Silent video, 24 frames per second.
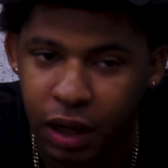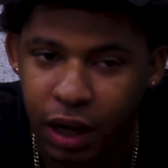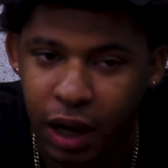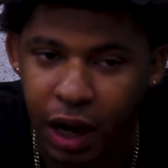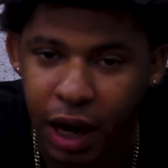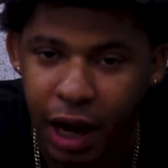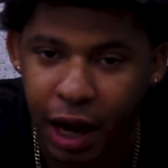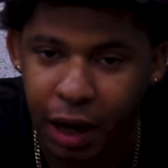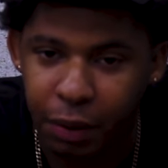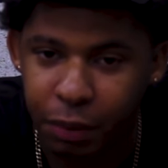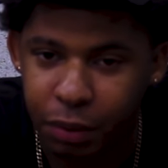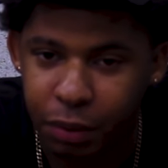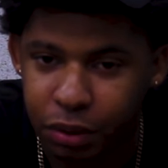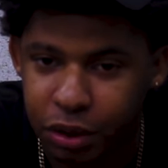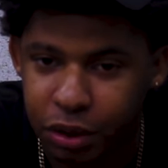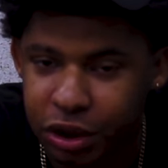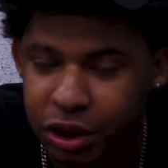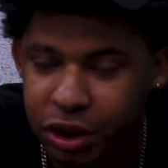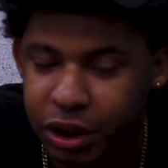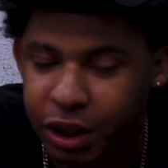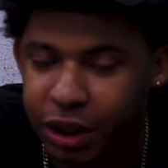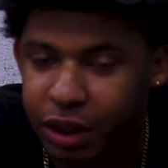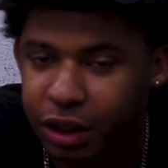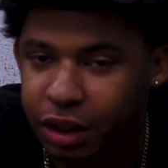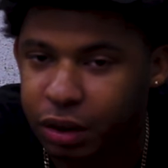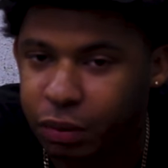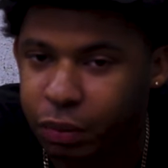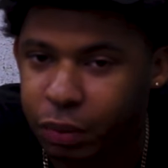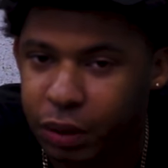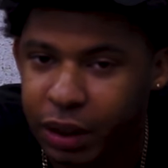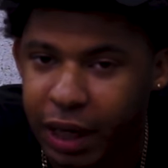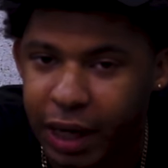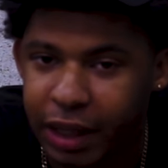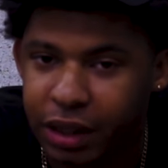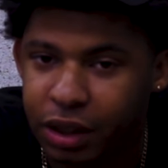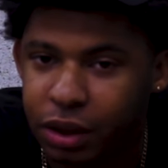I will share what
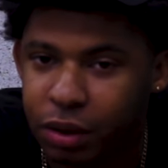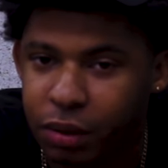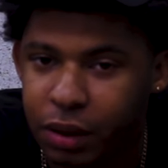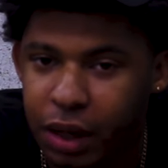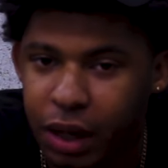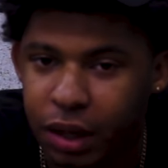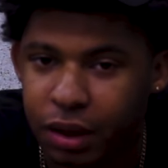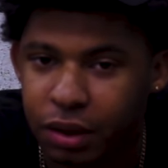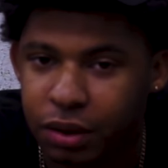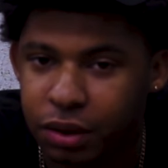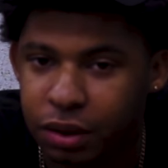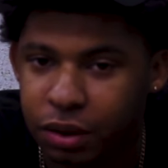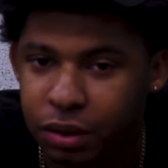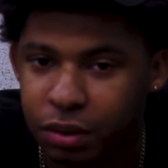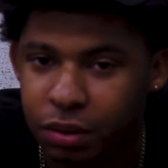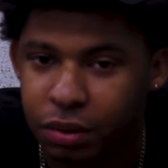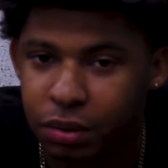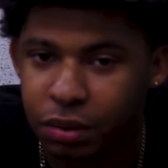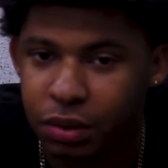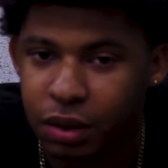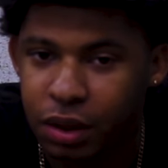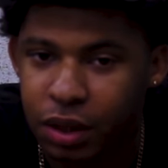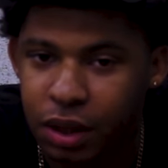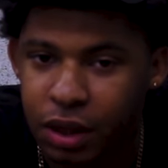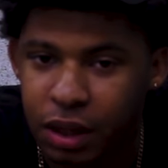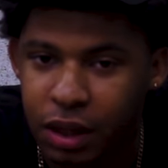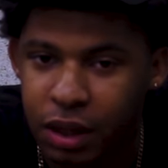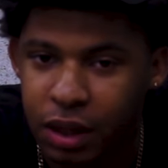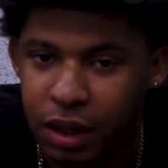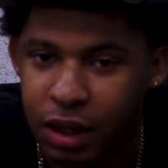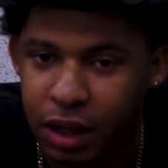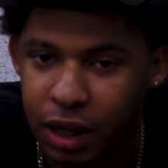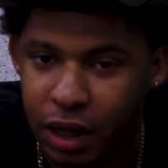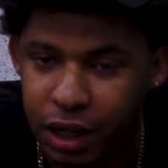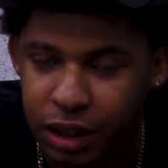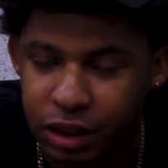I know how to do
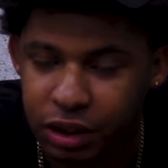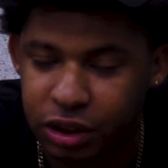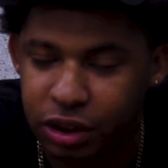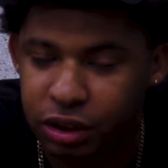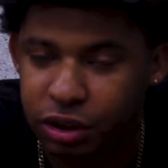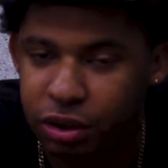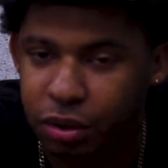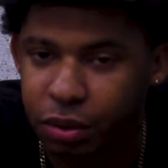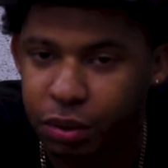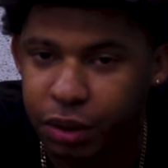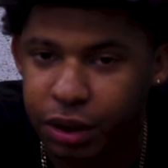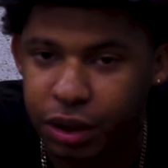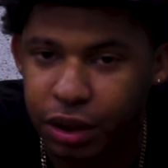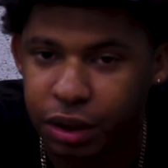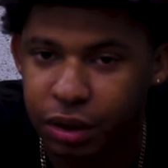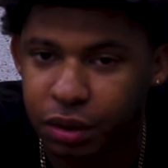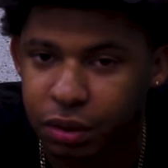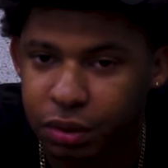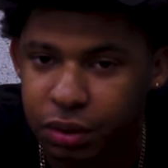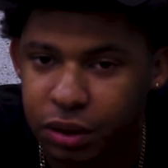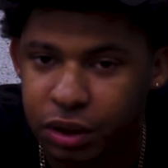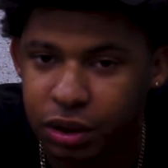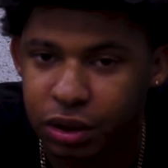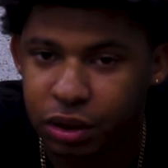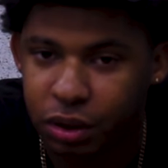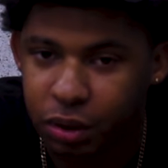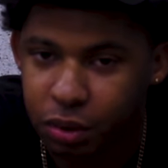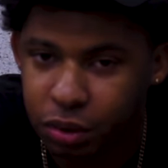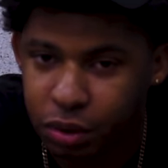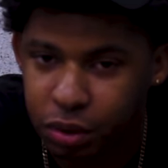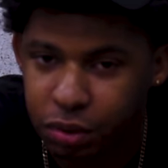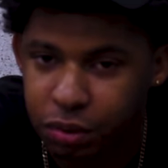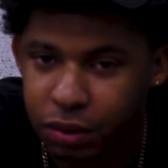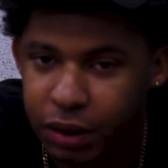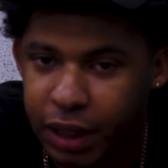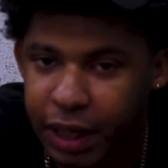in tutorials so
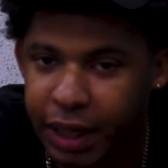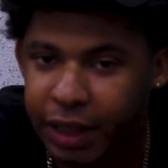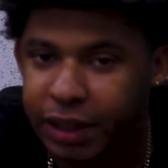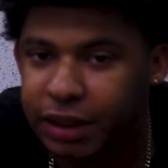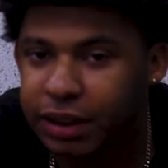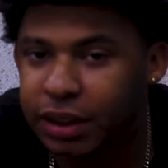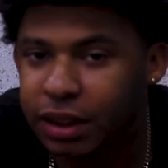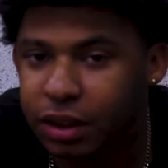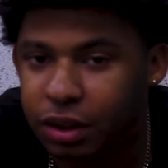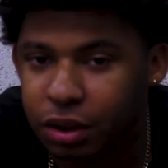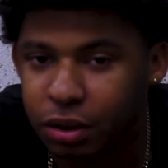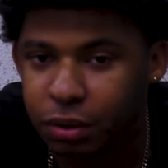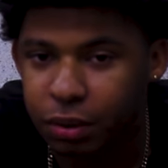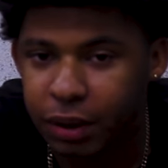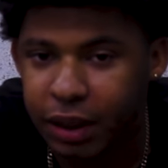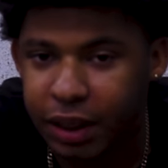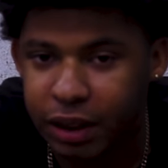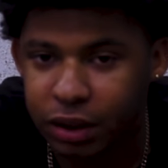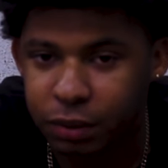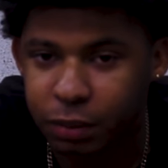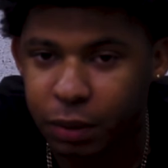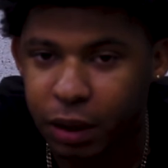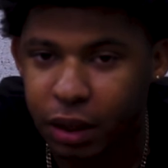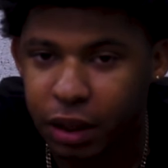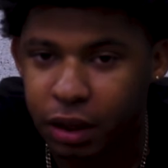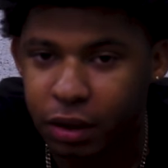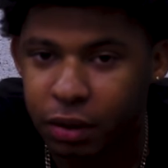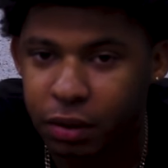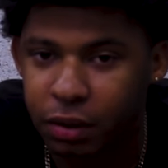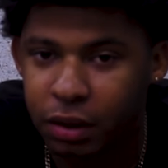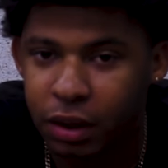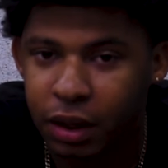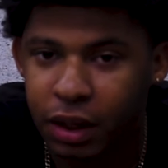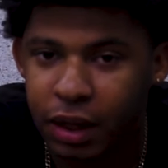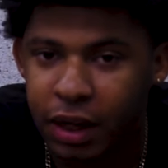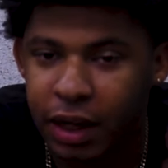you guys can do it as well.
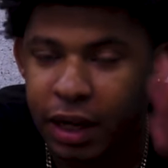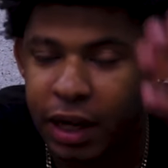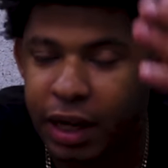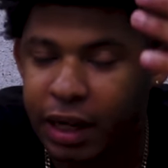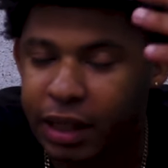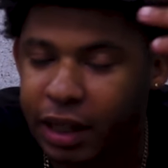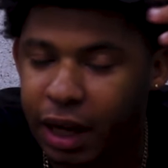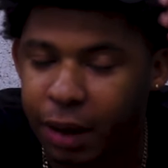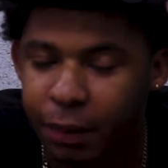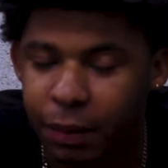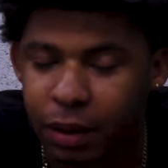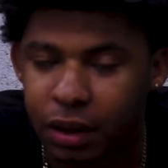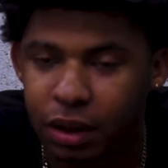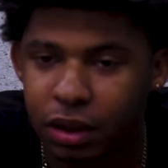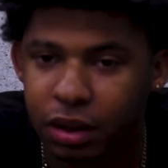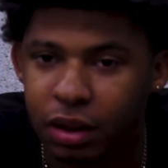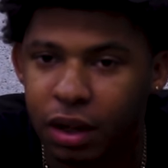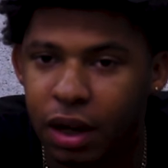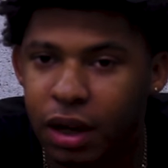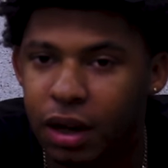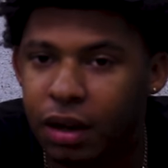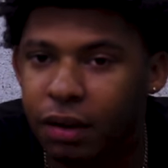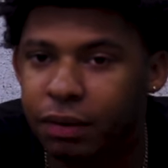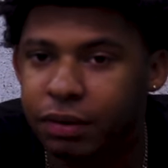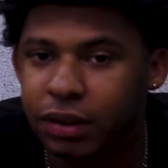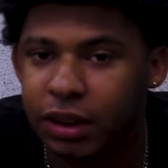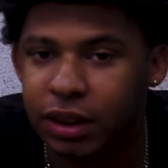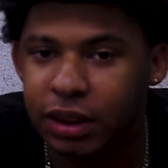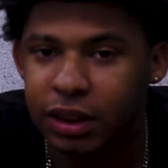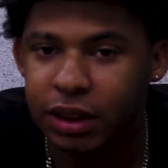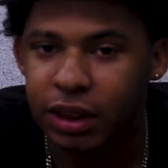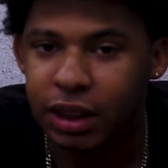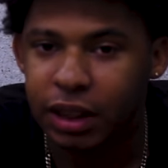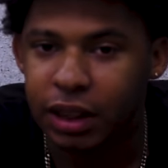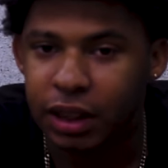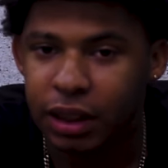And I would love to
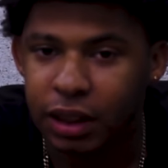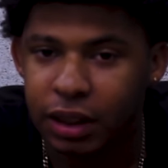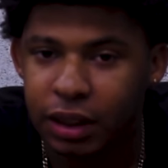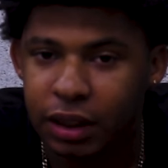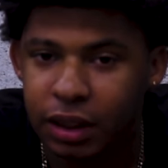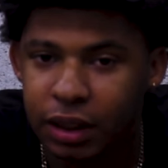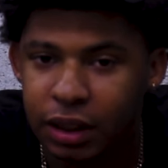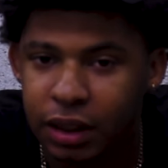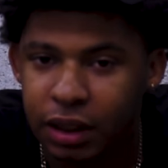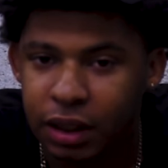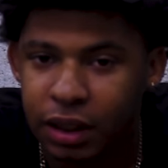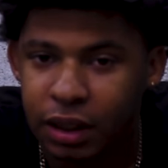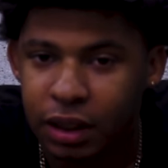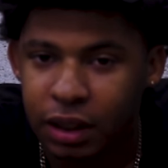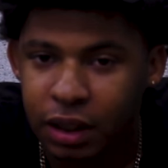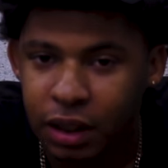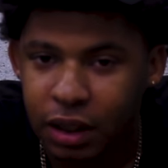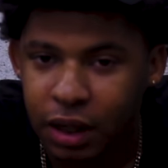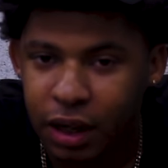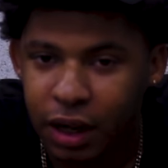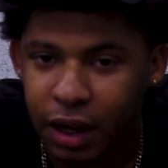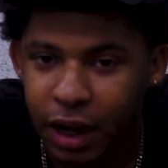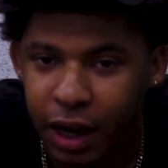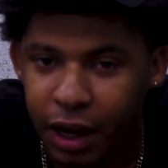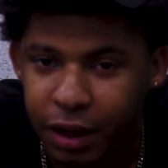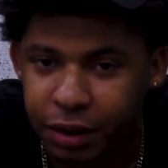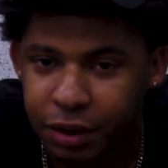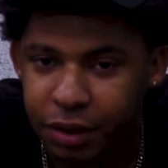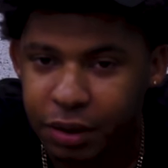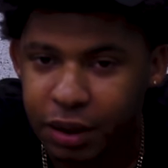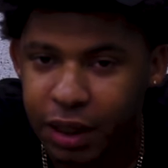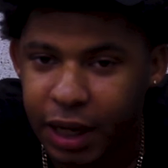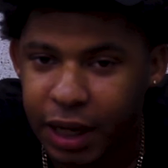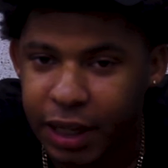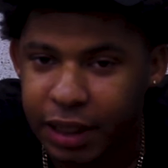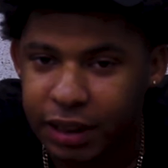see how you
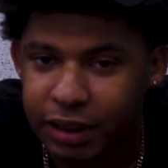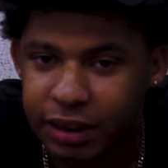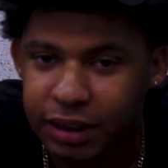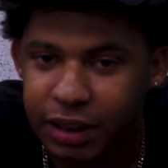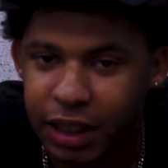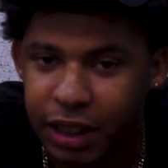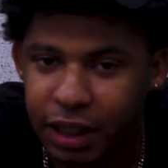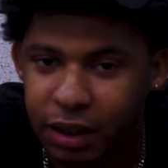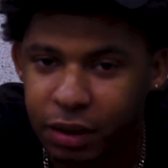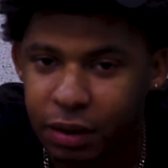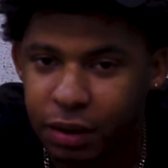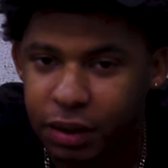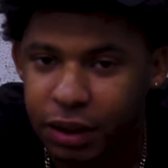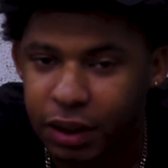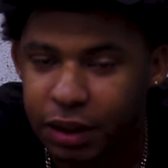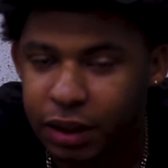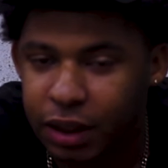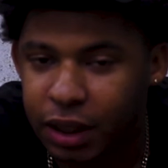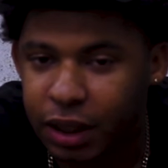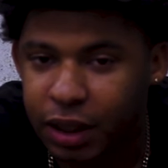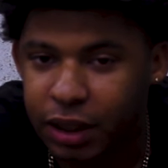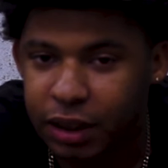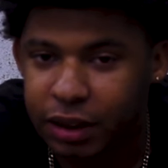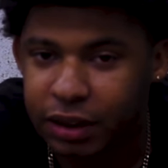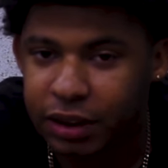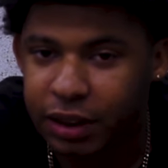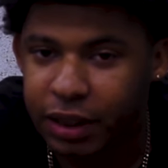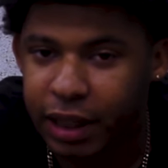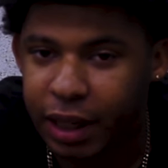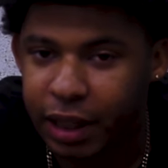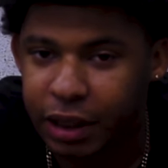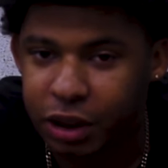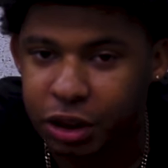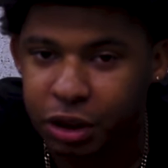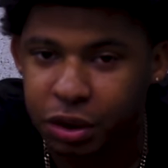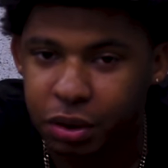guys take on the things that I
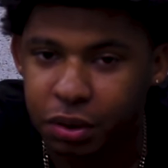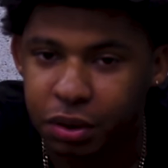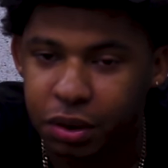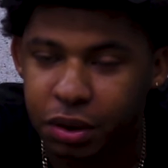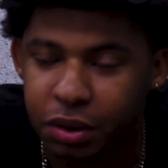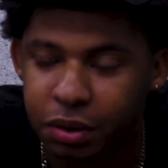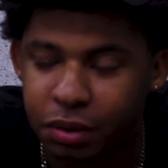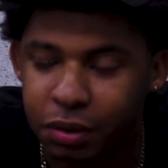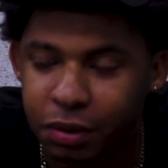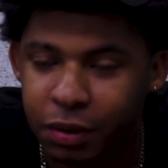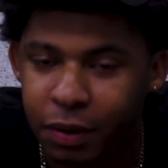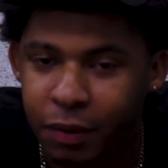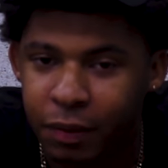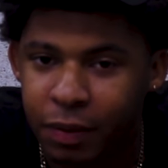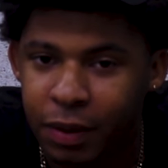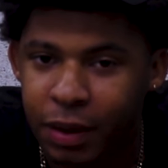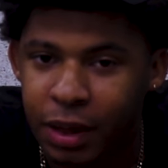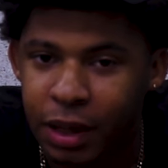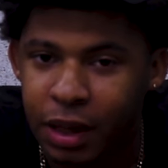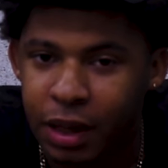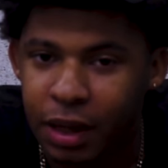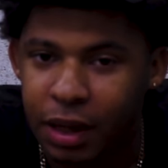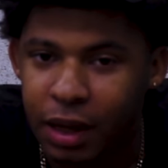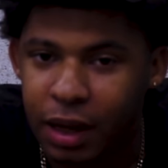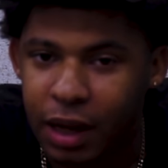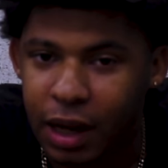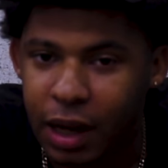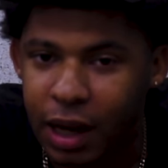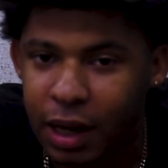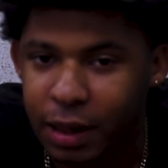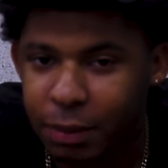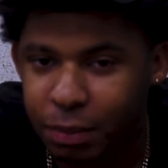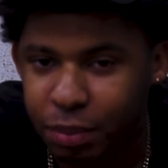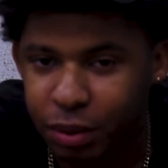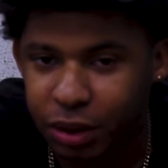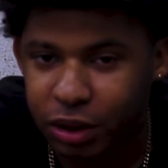show you
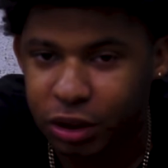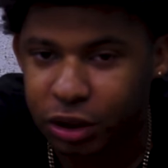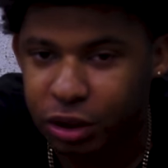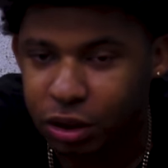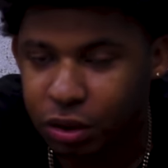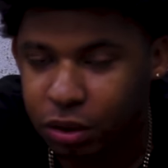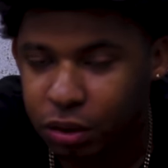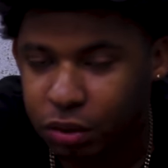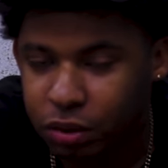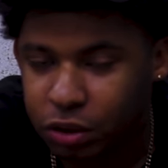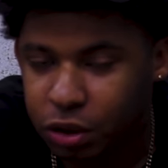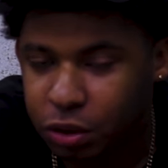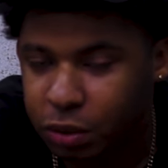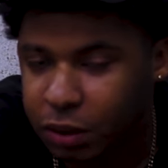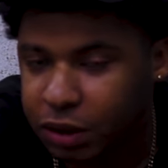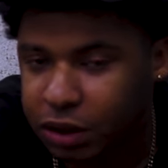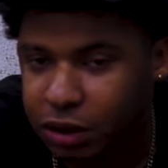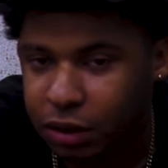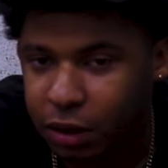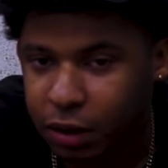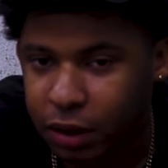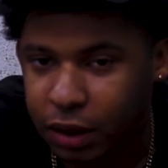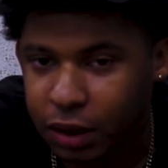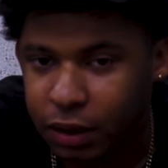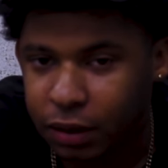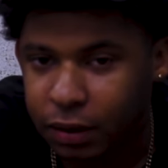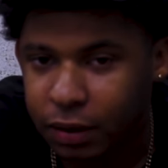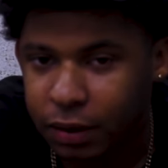and put your own twist on it.